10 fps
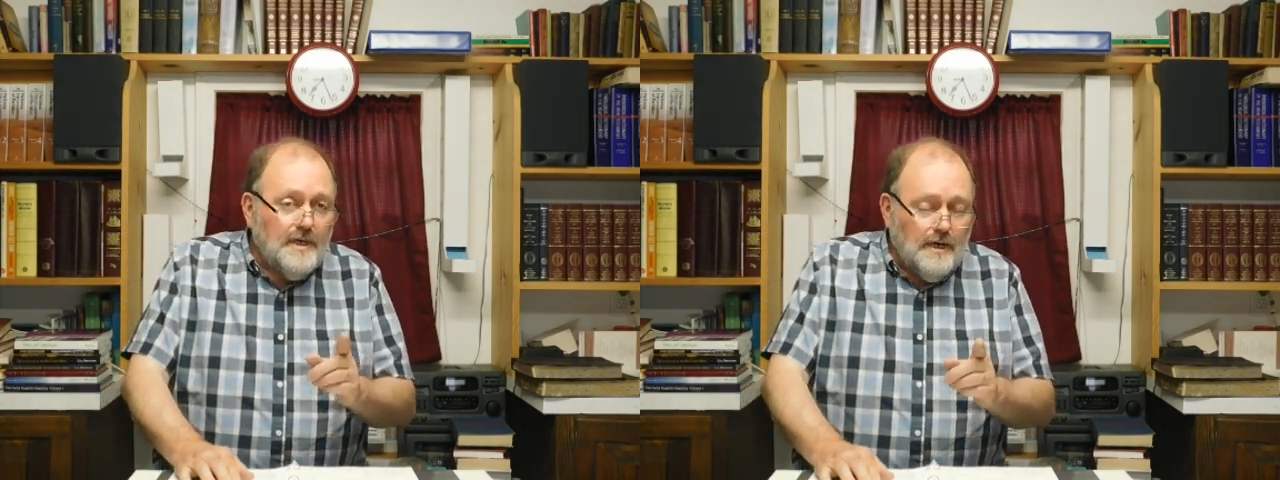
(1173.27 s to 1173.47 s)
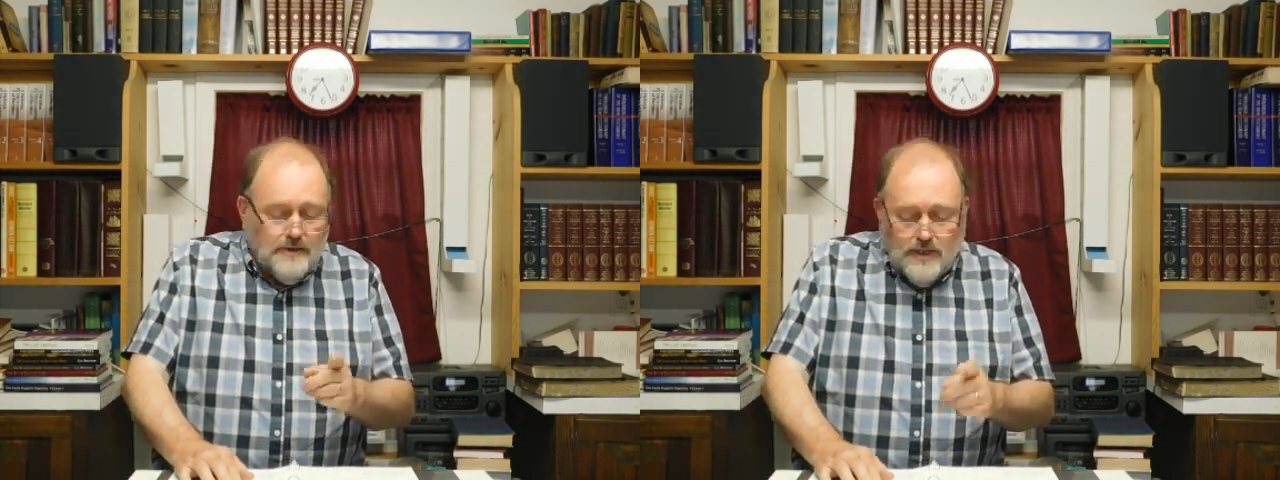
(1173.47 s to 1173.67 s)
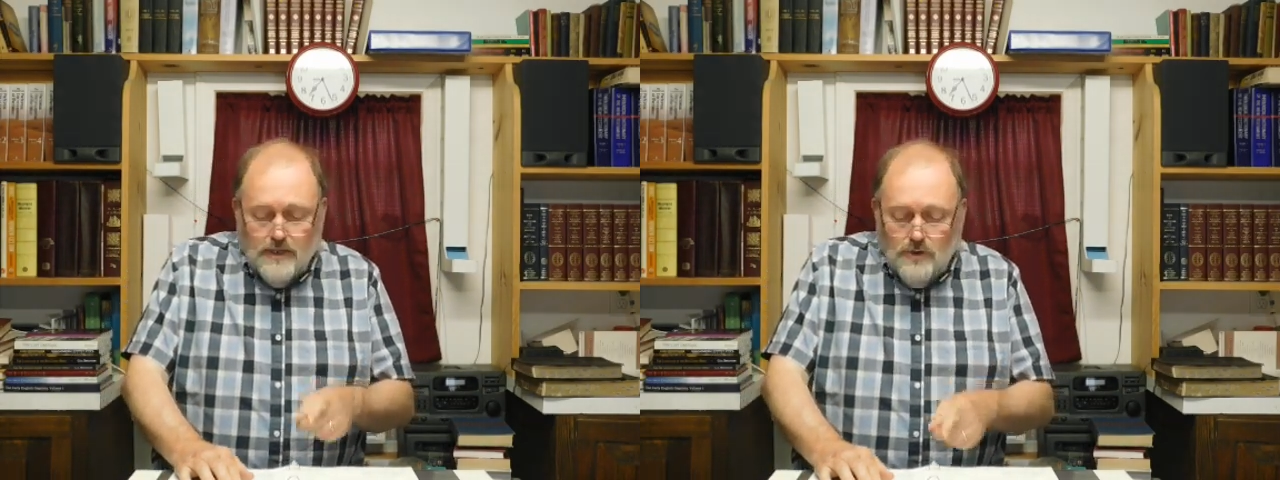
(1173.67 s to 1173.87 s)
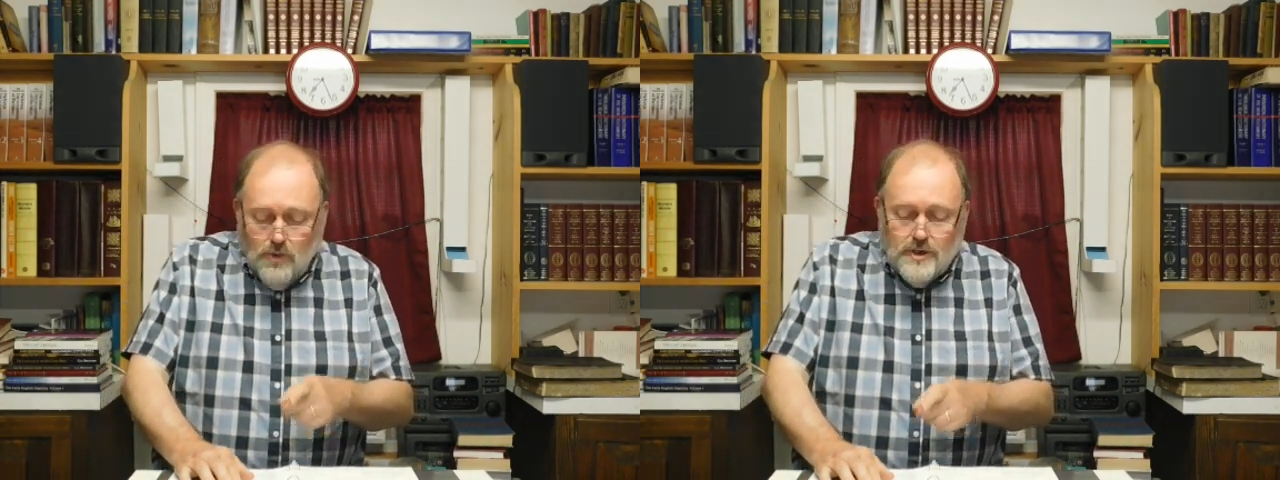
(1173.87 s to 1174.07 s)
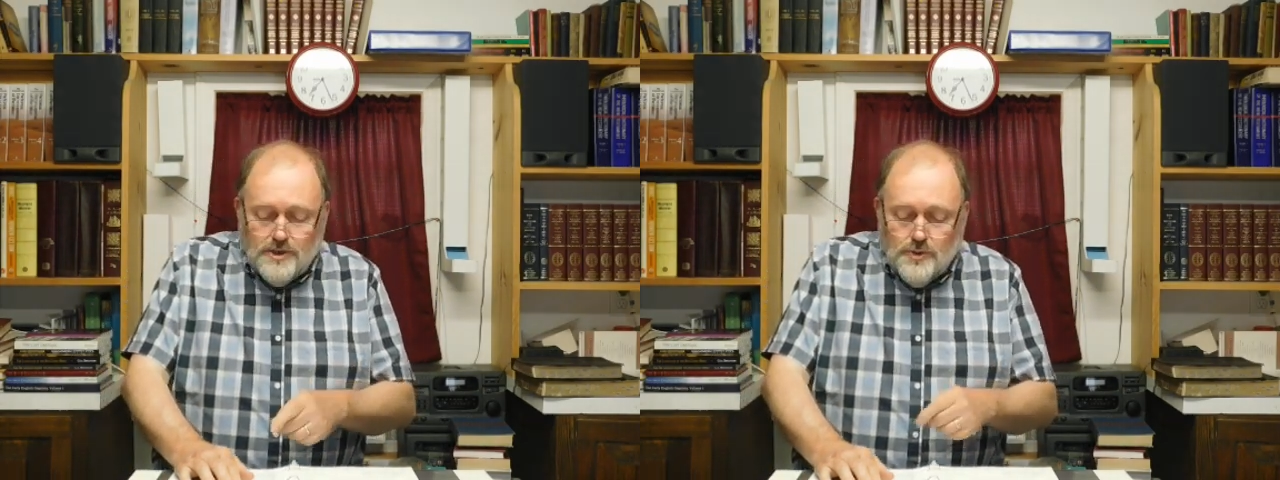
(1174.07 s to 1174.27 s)
or the other
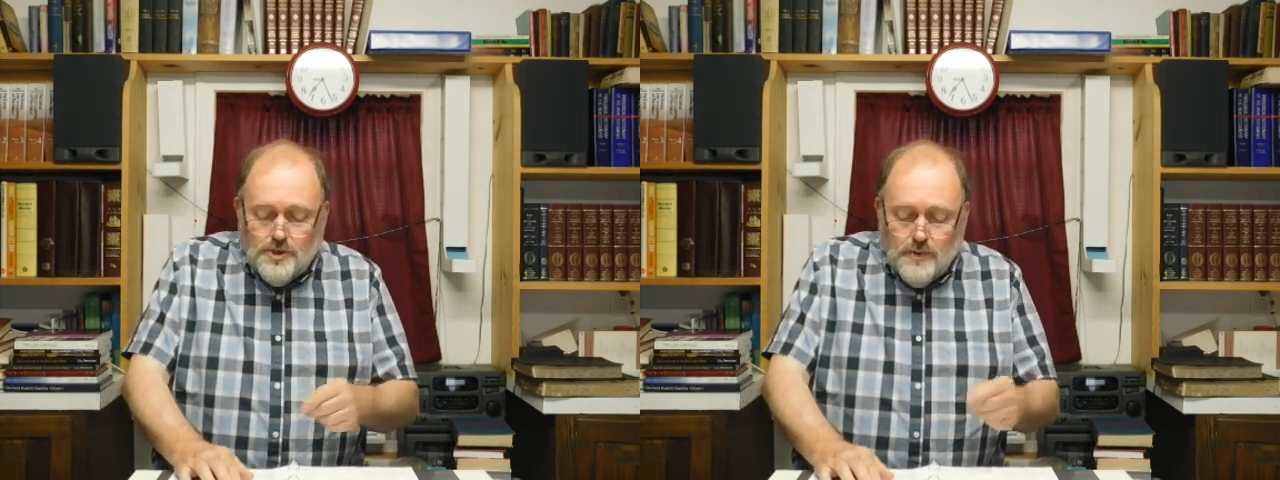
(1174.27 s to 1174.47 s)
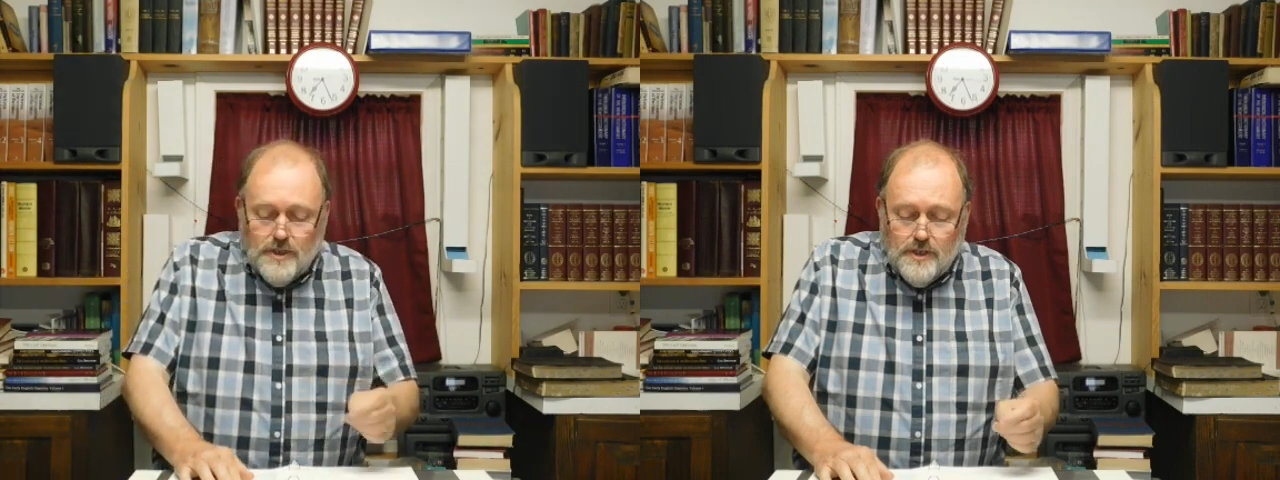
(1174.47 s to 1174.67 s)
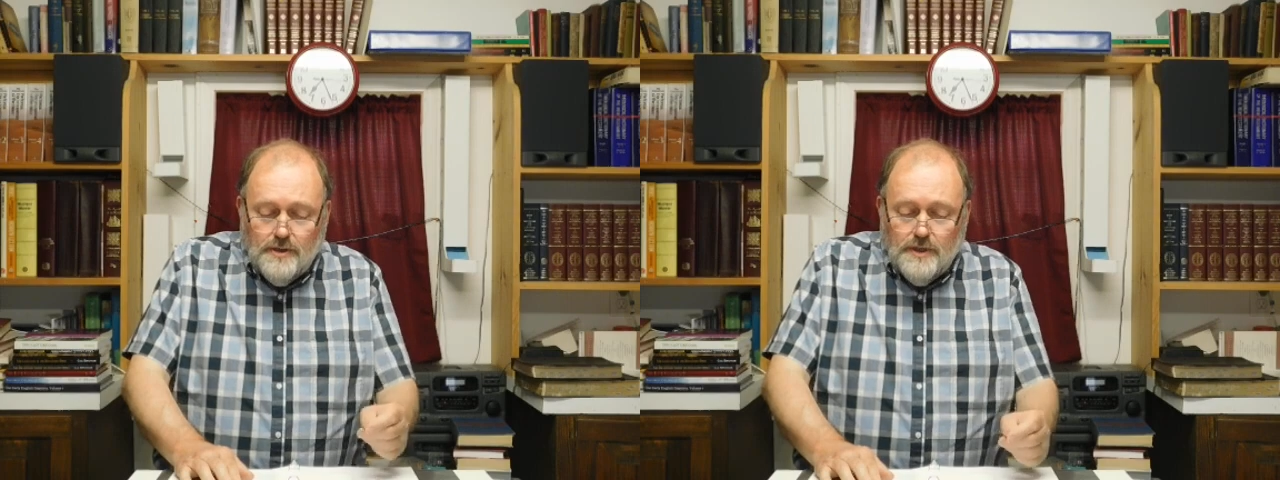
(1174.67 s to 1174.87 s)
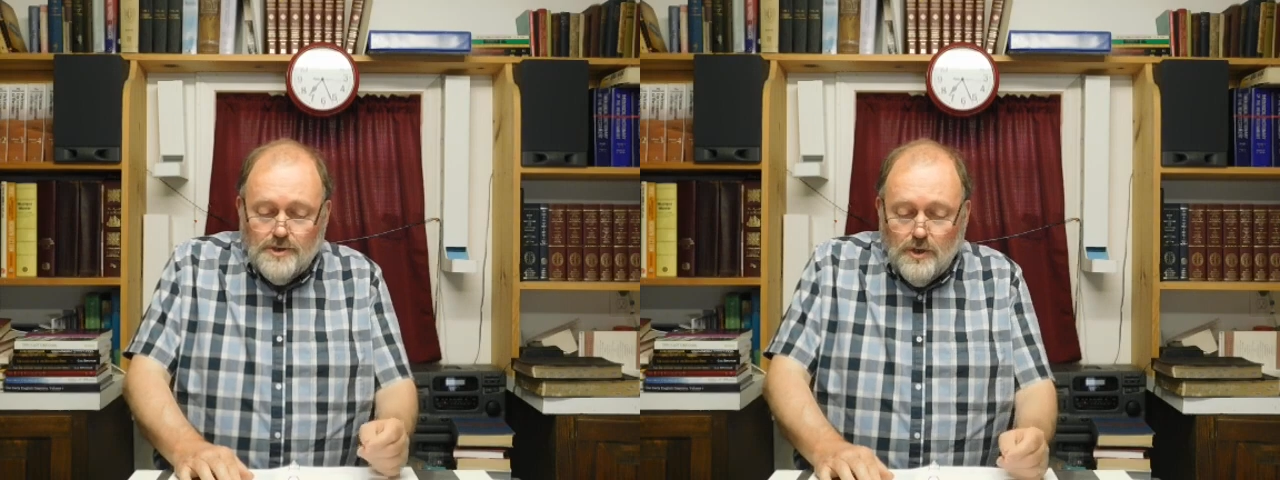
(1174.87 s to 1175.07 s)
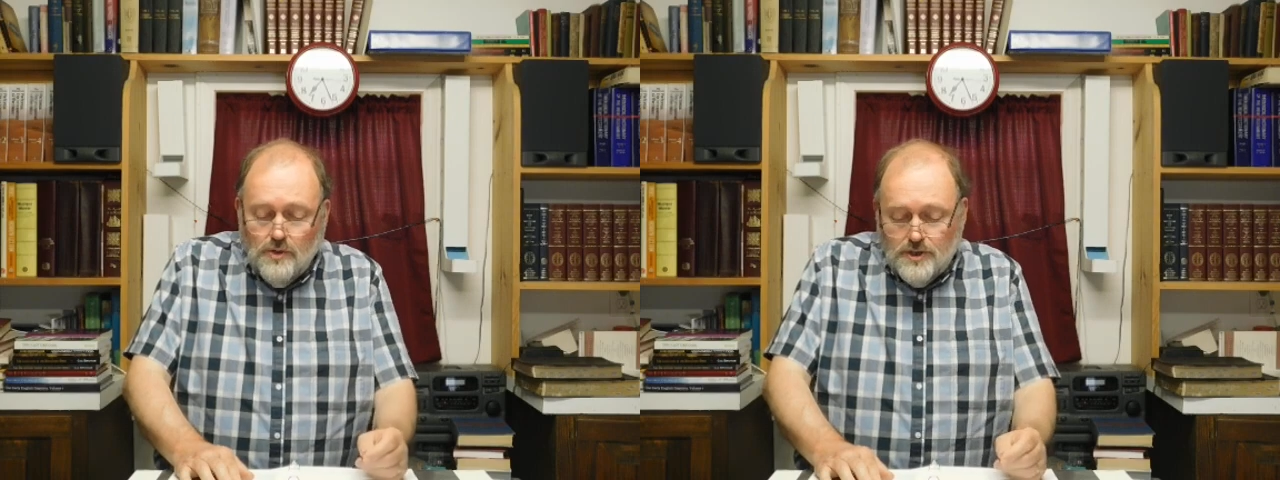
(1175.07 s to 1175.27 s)
ordinance which we do, is
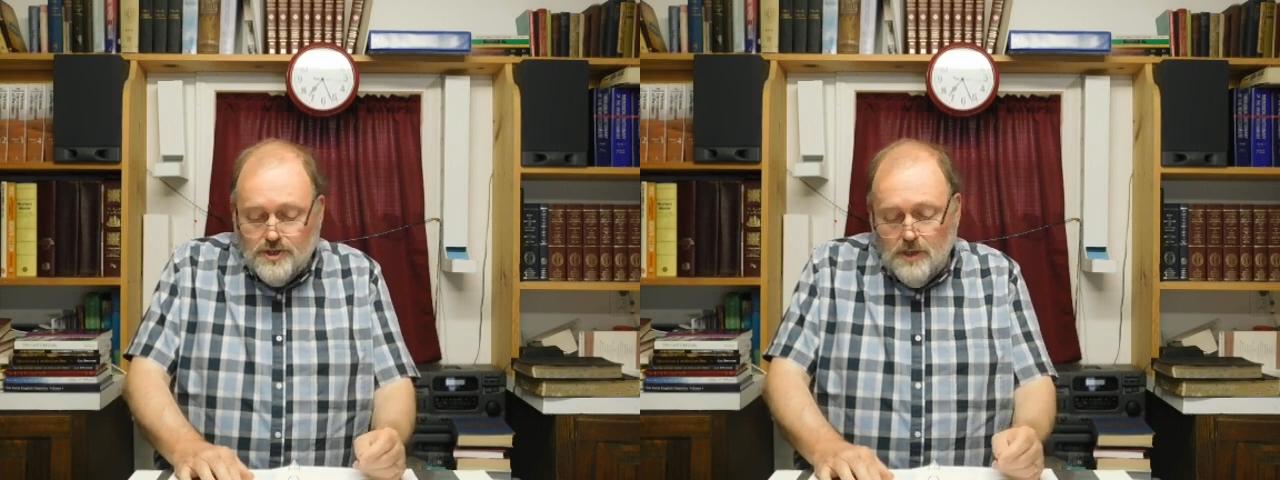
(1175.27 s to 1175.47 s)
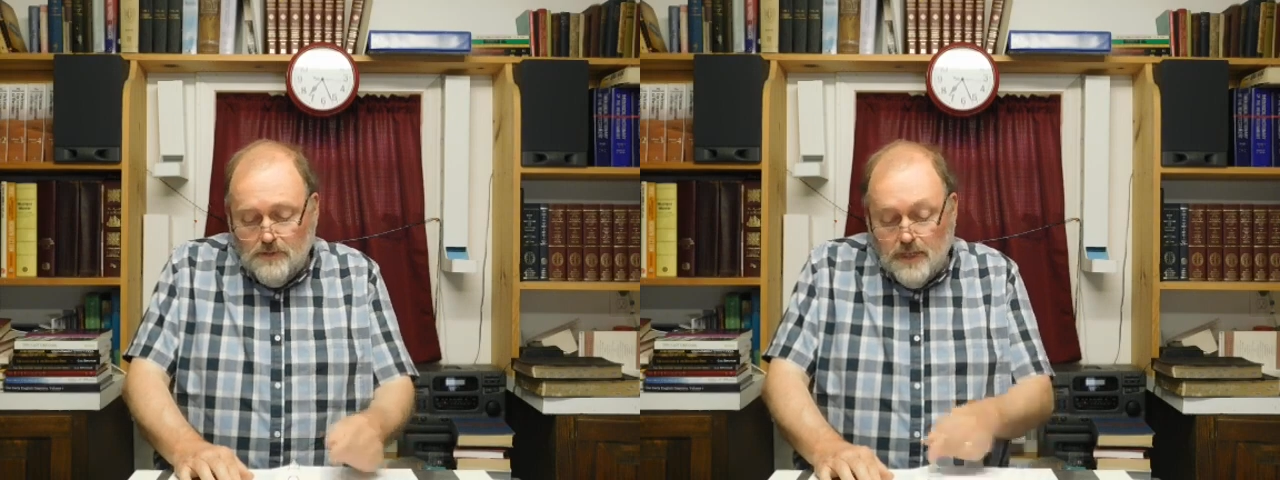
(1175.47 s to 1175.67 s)
the Lord's Supper.